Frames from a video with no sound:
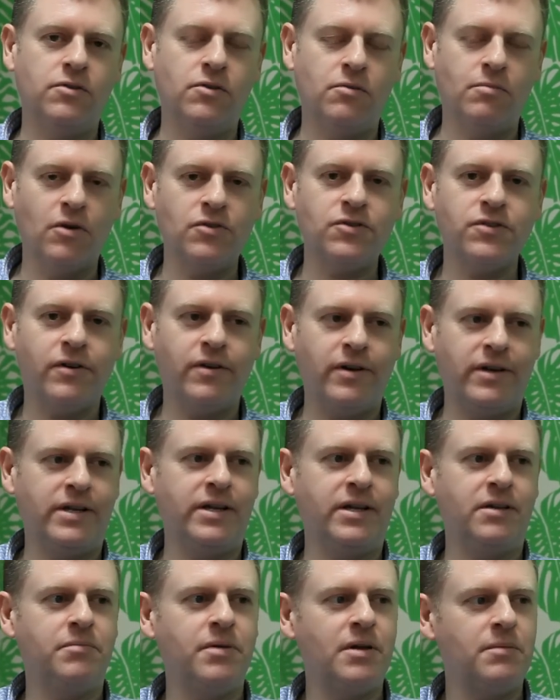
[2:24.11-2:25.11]
You most certainly
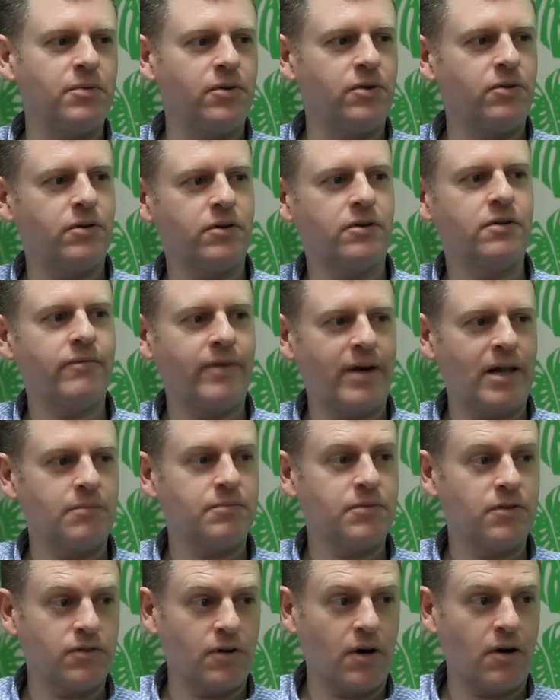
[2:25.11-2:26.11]
need people who can
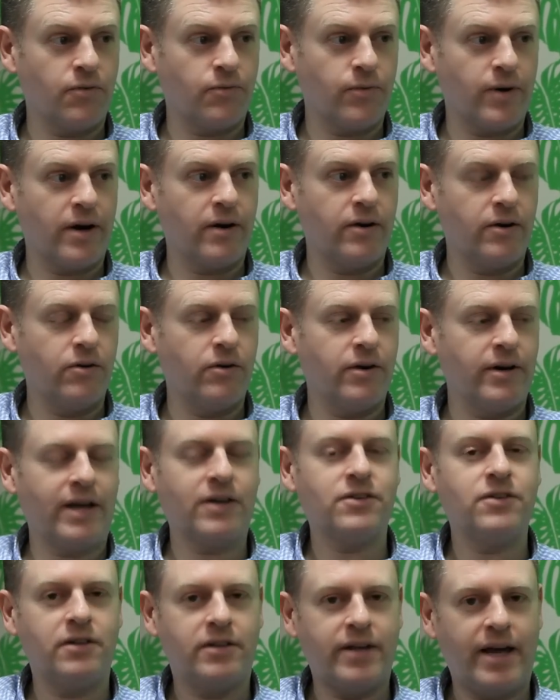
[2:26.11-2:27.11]
develop the software, who can
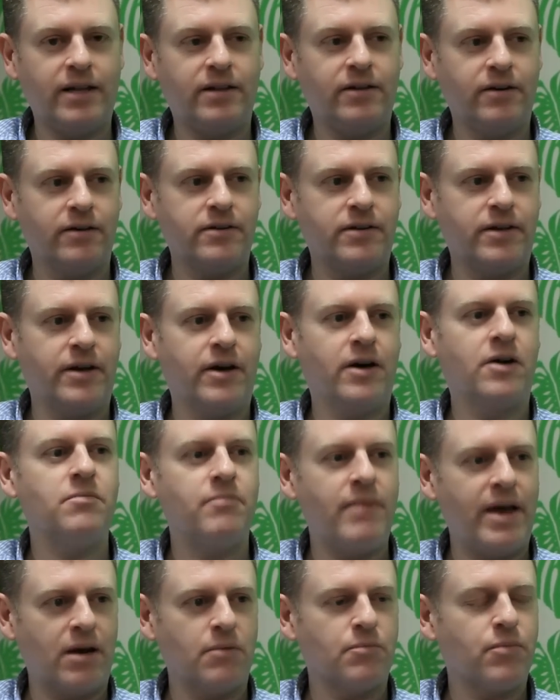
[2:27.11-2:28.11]
actually take the idea
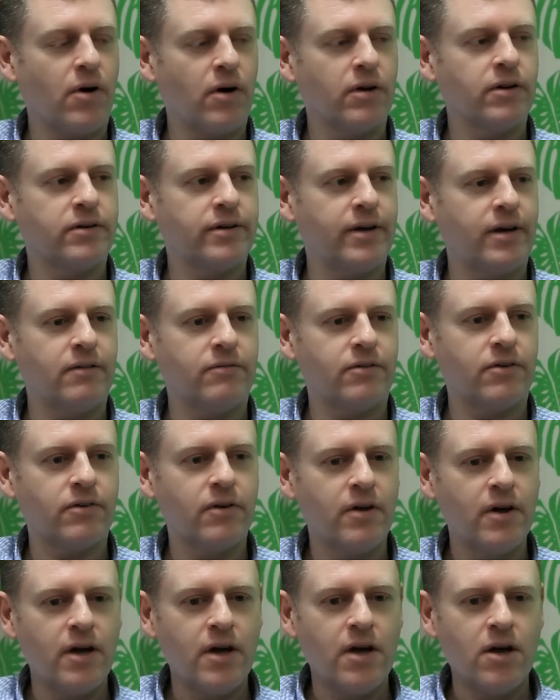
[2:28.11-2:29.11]
and make a product out of it.
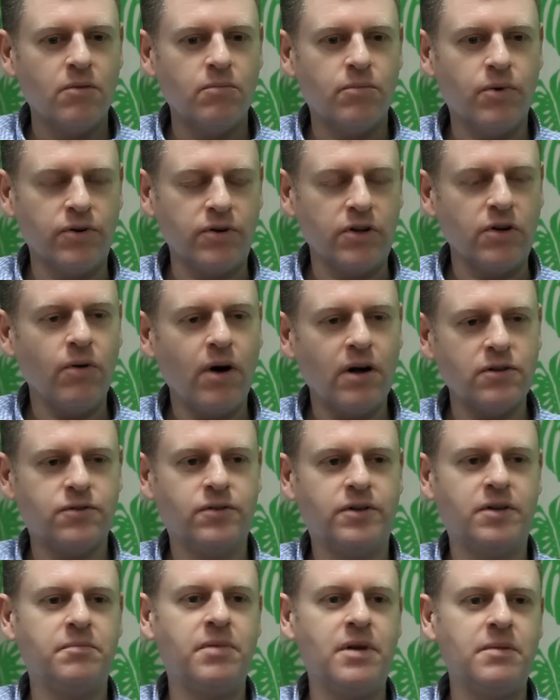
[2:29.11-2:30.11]
But you also
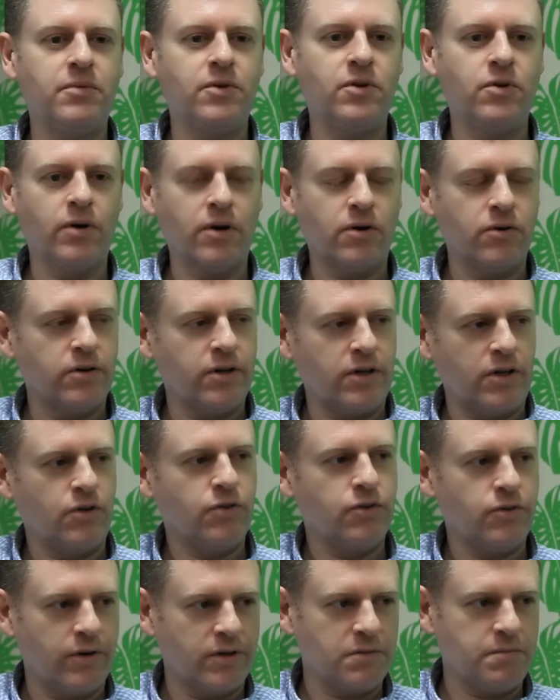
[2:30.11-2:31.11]
need people who are good at
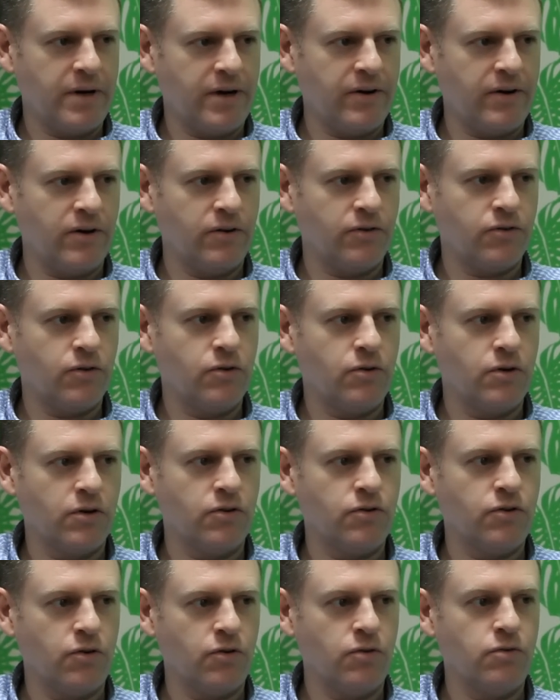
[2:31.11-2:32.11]
user experience, who
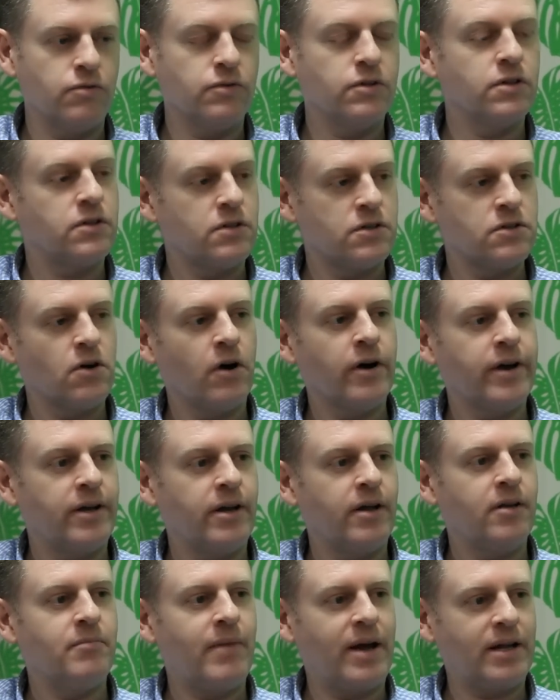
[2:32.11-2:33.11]
can do the design
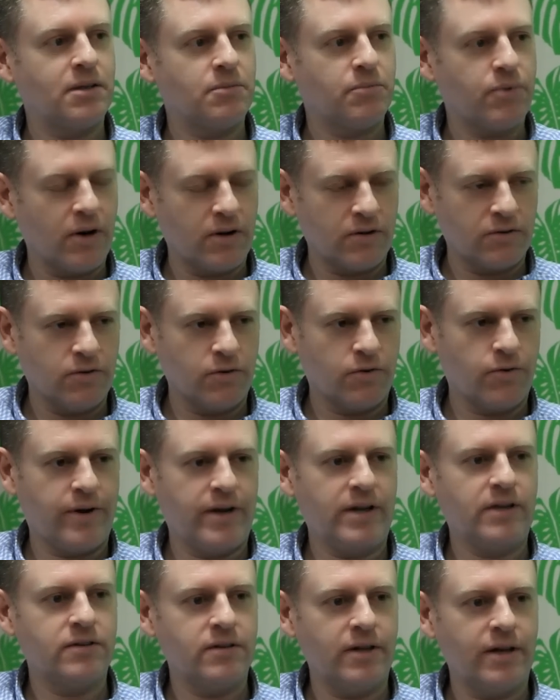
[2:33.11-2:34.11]
and make the product look
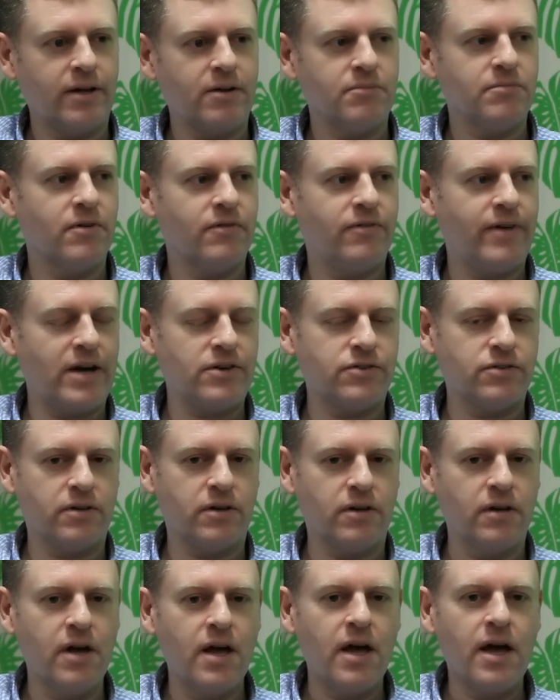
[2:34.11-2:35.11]
really slick and professional.